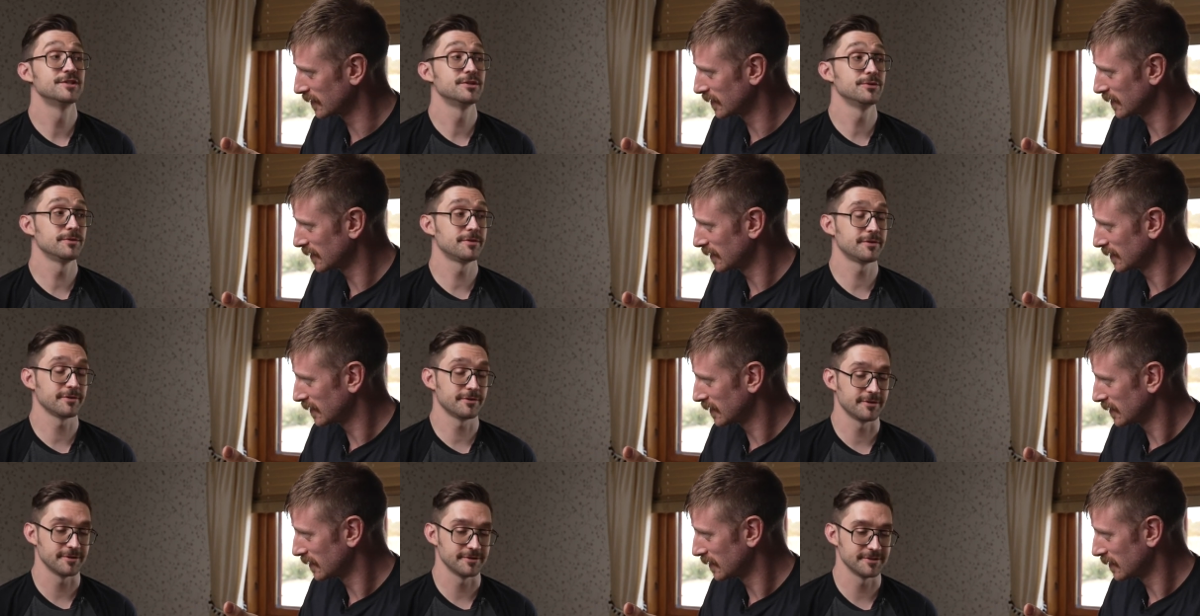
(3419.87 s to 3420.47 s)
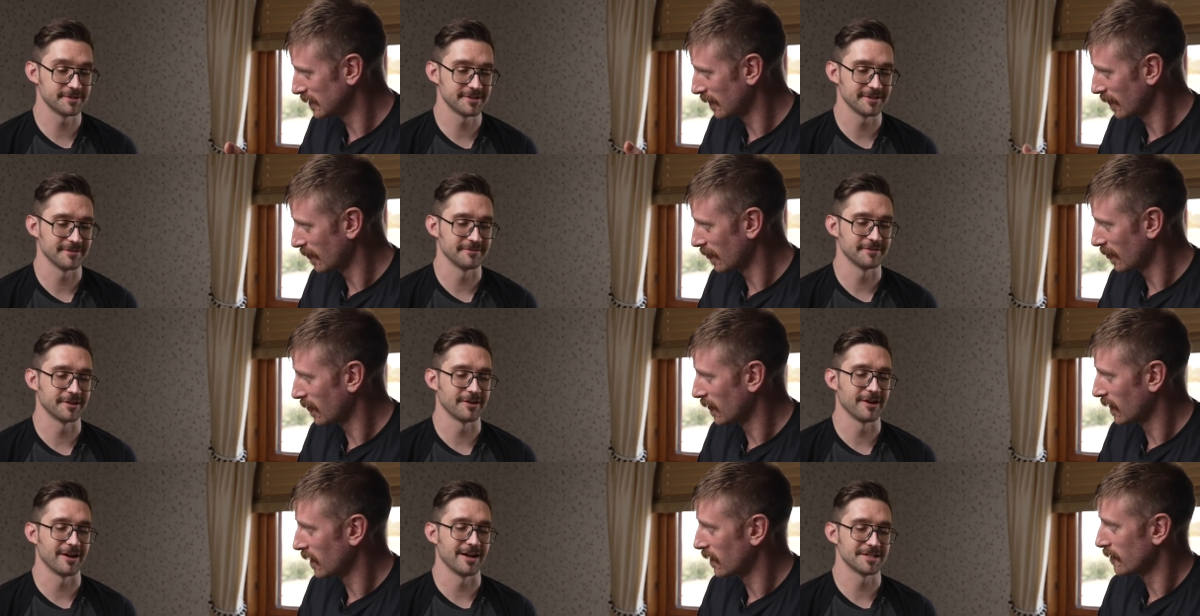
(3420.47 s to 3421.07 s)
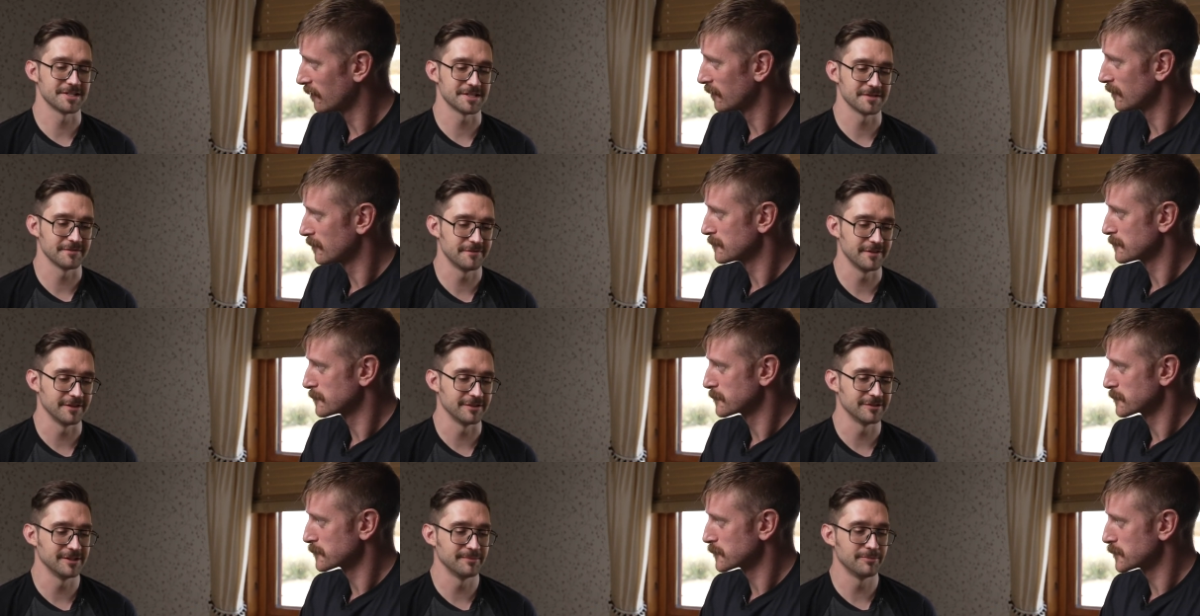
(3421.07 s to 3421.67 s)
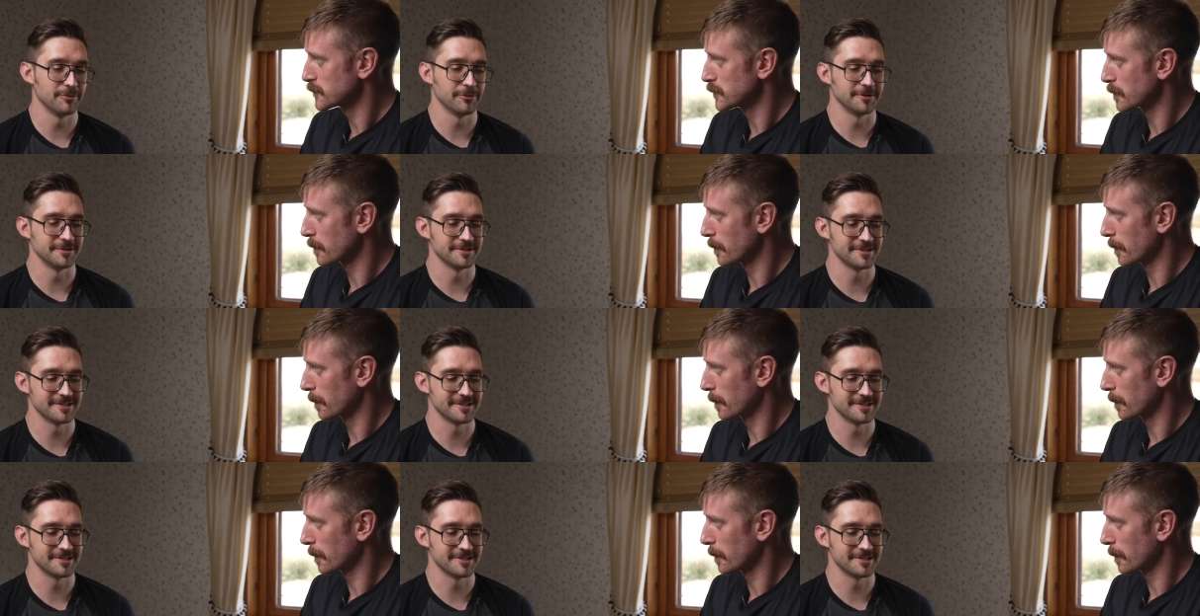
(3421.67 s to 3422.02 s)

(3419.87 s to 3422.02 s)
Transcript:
Speaker 1: Two thirds of the cost of Hinkley Point